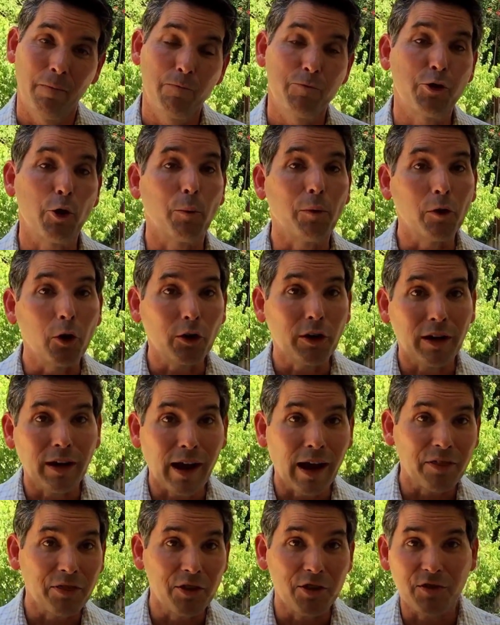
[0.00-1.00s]
So when looking
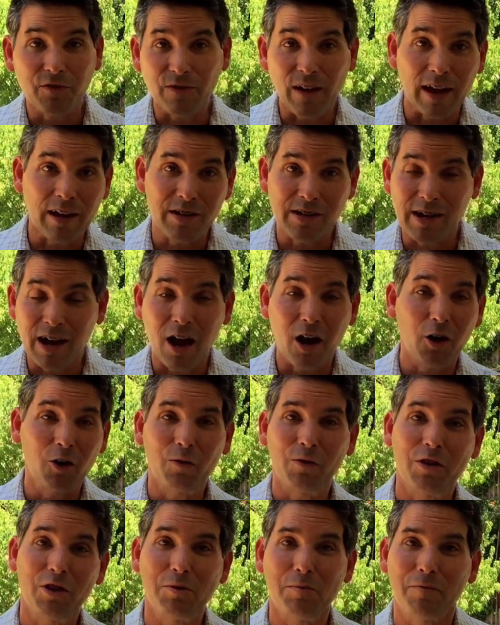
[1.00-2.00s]
at this fancy
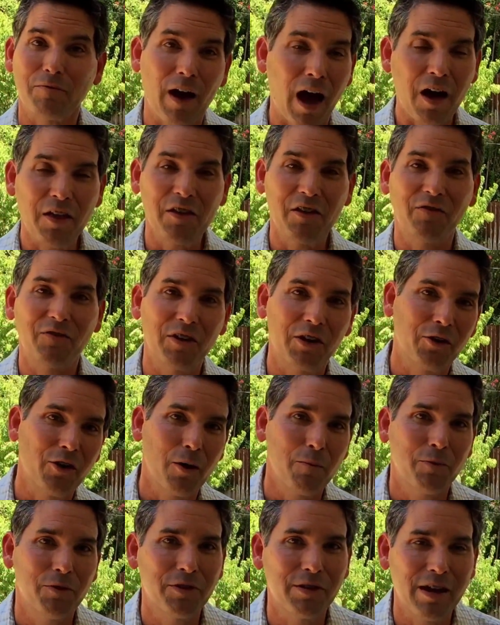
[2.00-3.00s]
algorithm of how they figure
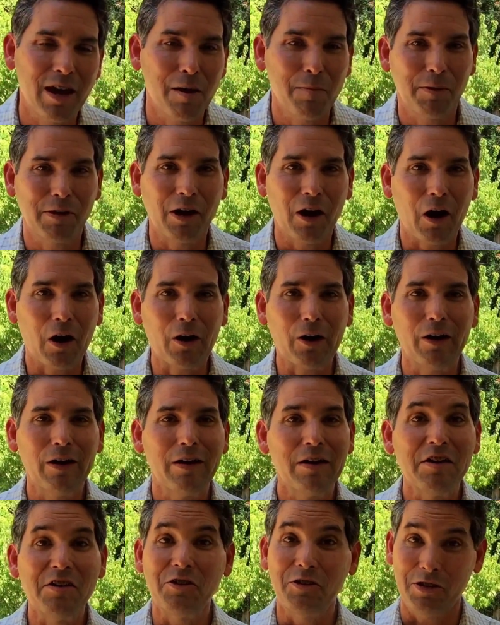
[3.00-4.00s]
out the APR,
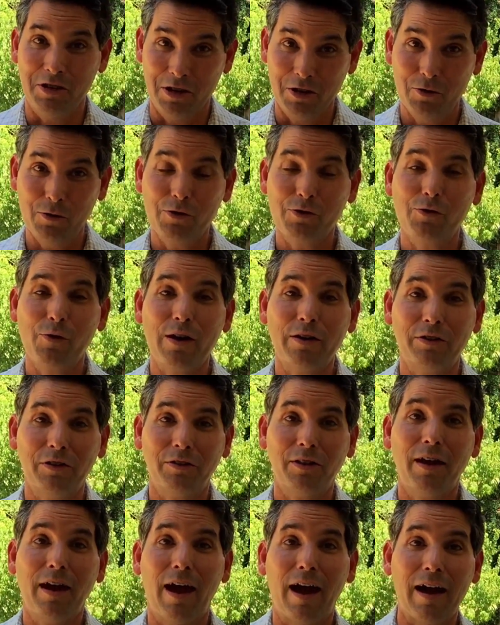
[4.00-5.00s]
it's the interest rate
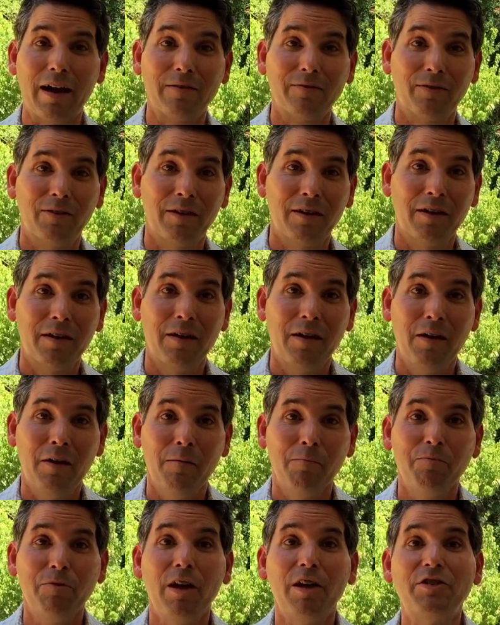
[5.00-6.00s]
that they have,
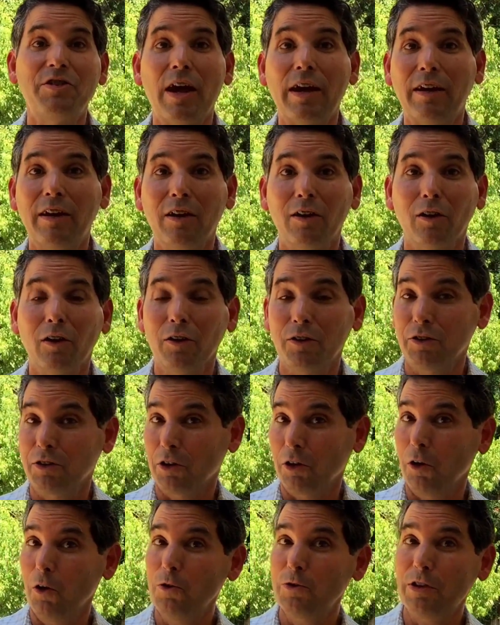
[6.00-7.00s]
it's taking a look at the
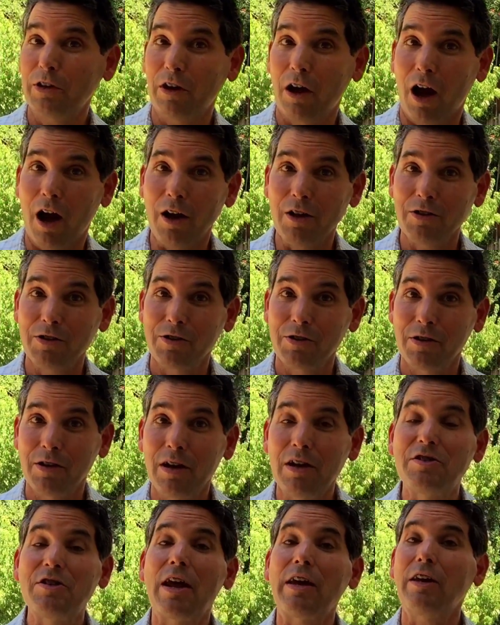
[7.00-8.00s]
closing cost,
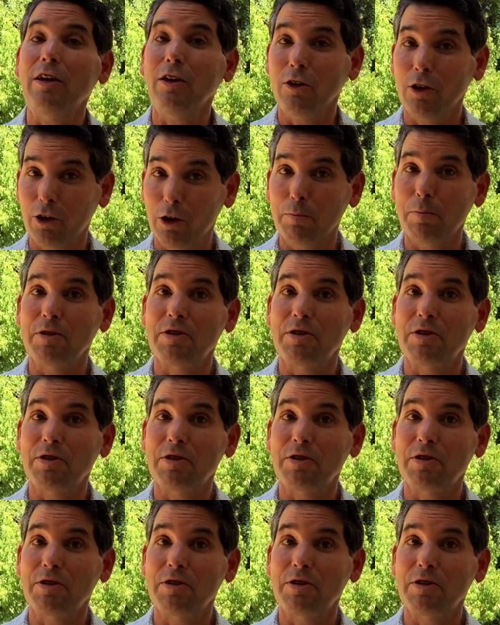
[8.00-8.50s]
it's taking a look at